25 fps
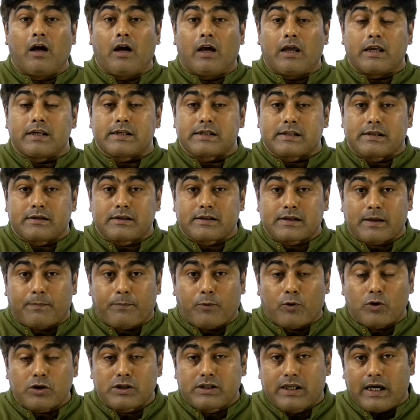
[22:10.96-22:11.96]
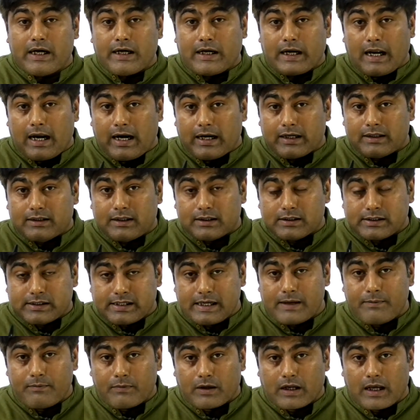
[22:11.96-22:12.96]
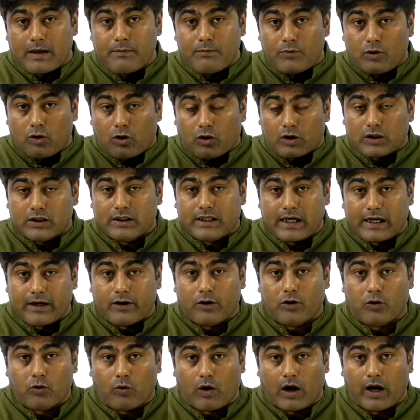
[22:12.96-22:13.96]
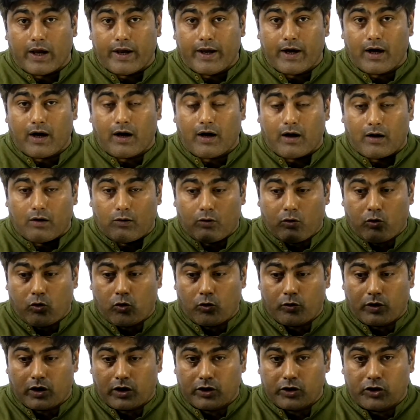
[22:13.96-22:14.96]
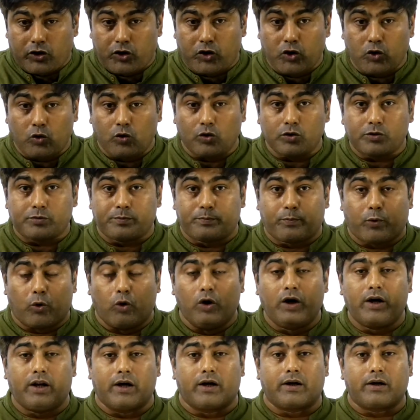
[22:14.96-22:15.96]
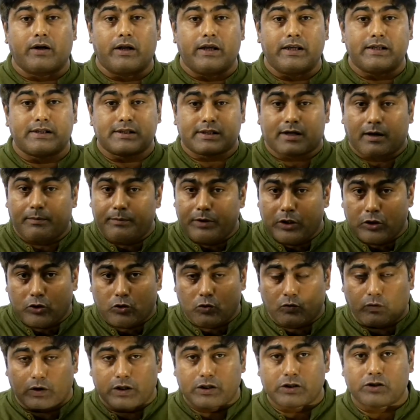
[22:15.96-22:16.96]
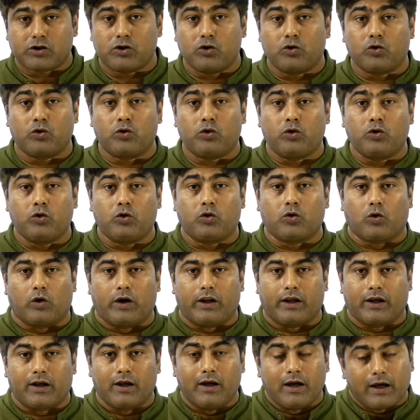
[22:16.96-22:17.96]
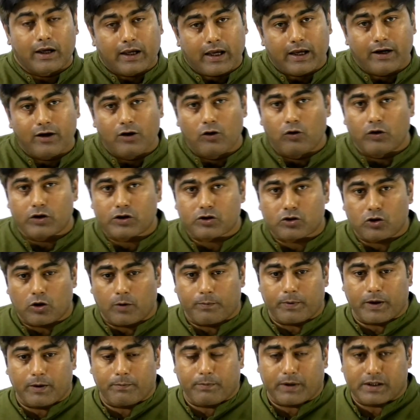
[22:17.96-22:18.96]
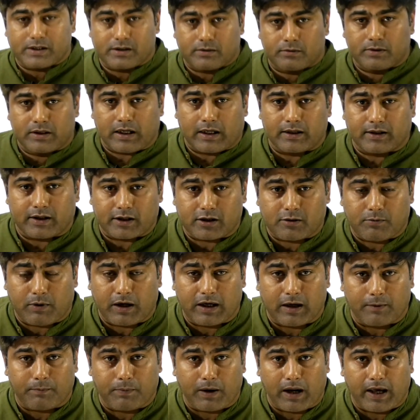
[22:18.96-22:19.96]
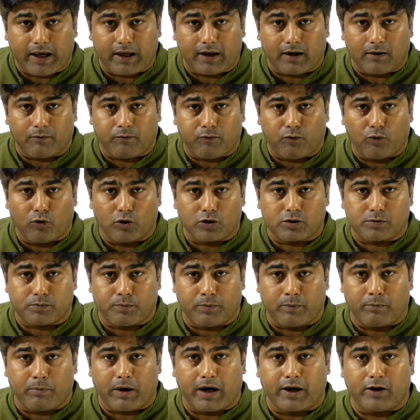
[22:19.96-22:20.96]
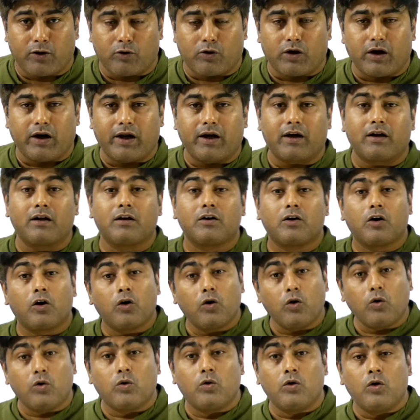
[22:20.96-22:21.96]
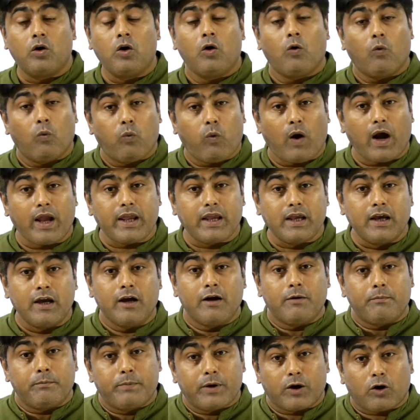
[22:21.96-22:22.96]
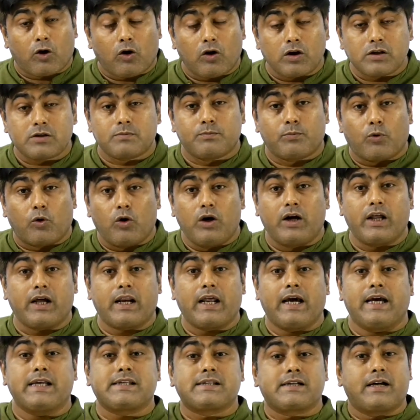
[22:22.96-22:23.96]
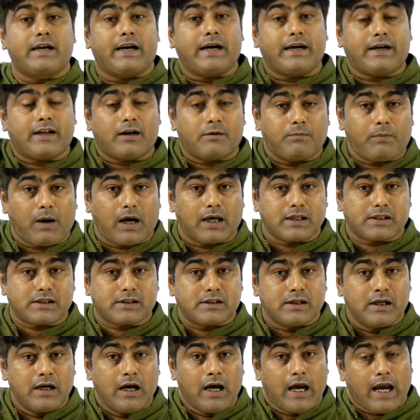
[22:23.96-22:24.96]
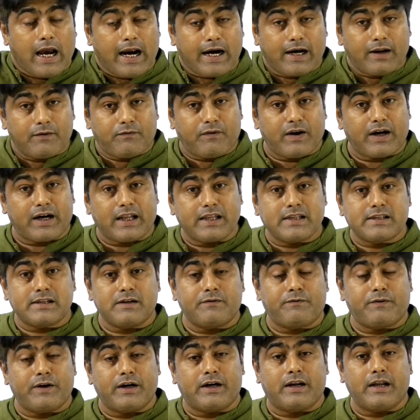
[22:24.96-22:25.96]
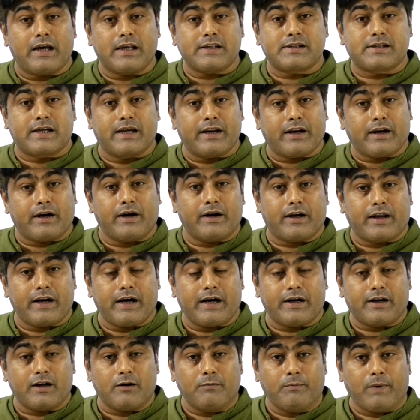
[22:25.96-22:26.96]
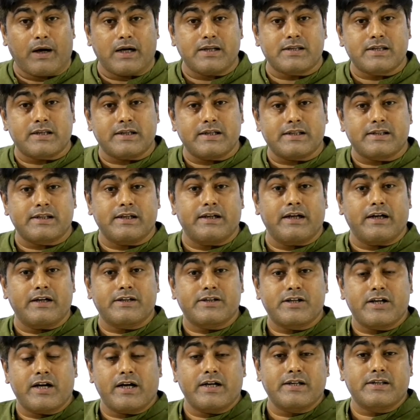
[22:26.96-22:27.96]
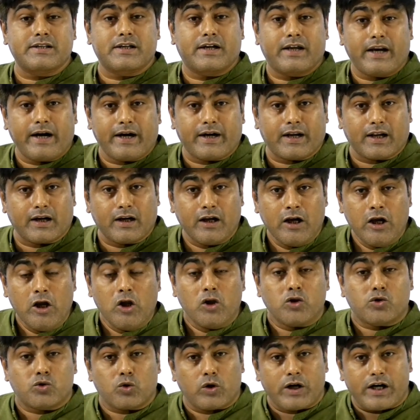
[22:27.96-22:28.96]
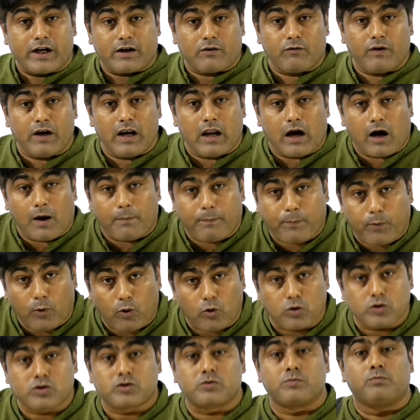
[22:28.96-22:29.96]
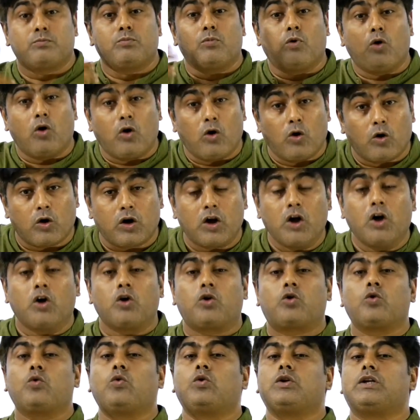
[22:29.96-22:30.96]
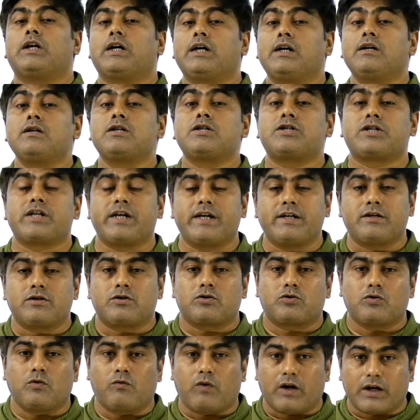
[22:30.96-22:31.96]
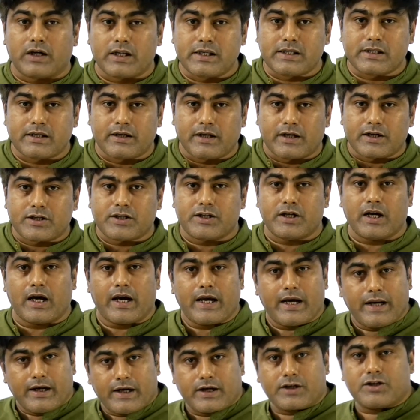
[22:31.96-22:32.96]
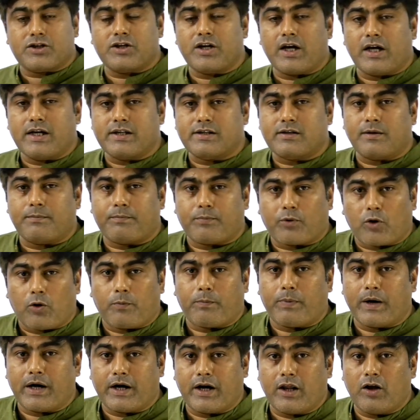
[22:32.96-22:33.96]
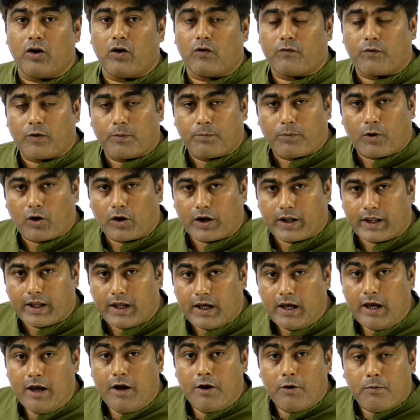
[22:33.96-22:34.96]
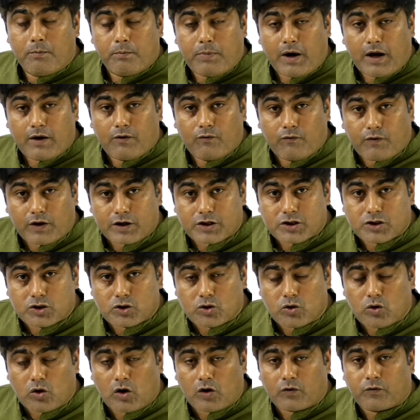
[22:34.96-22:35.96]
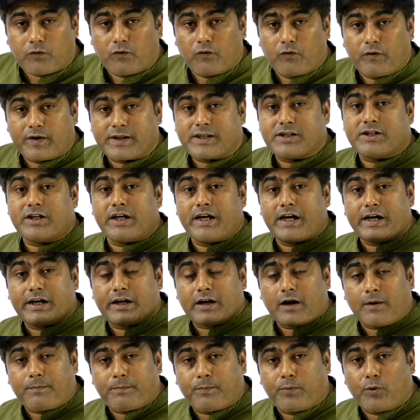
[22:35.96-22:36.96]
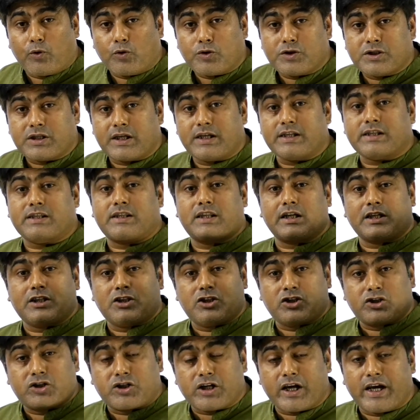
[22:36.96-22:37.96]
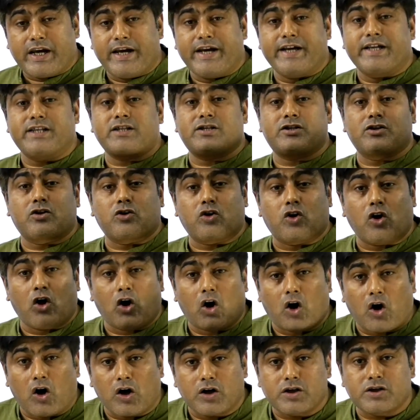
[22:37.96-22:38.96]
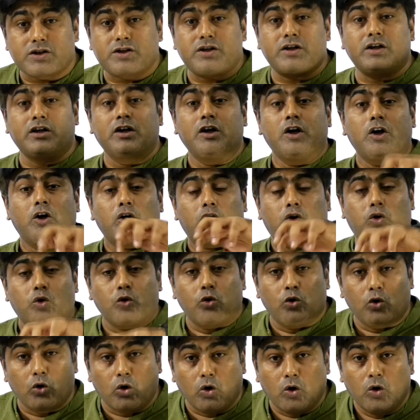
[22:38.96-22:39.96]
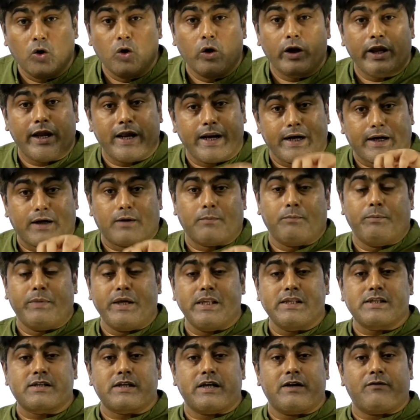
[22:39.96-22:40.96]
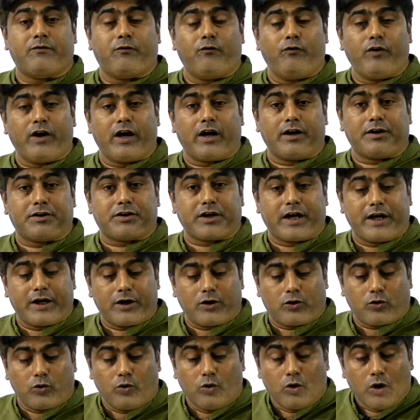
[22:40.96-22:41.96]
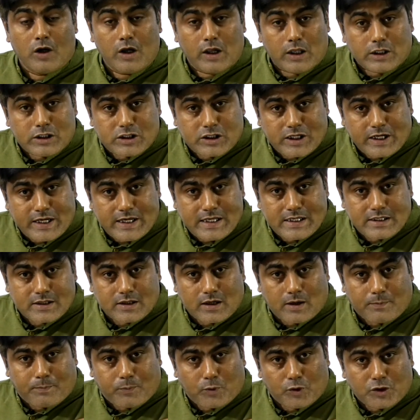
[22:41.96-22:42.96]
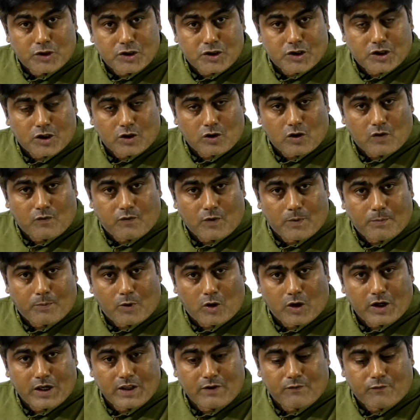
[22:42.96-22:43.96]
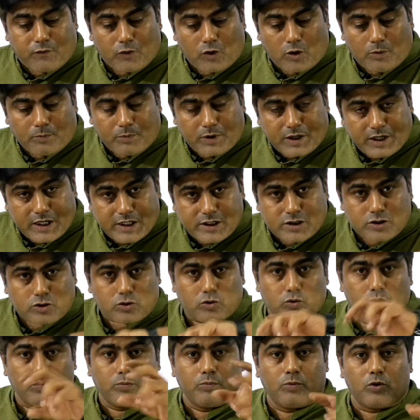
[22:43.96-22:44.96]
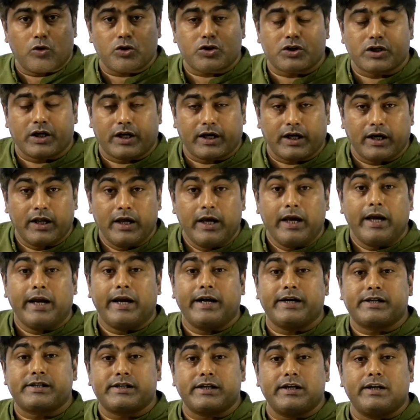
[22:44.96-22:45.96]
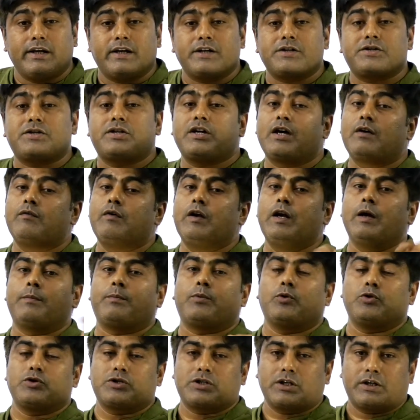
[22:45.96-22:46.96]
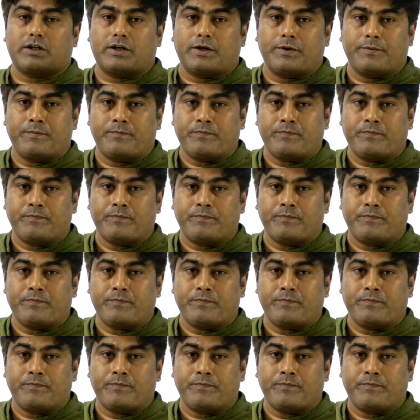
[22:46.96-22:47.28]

suppose that at the same time, not that toy, a huge boulder is coming towards you rolling. Can you stop it just by applying a force by your leg? No. Why? Because boulder has greater mass, and if it has greater mass, its inertia is greater, so it will oppose more to the change. So what is inertia? Inertia is a property of a body by virtue of which it opposes the change caused to it. Means if we are trying to change the position of a body from rest to motion, its inertia will oppose it.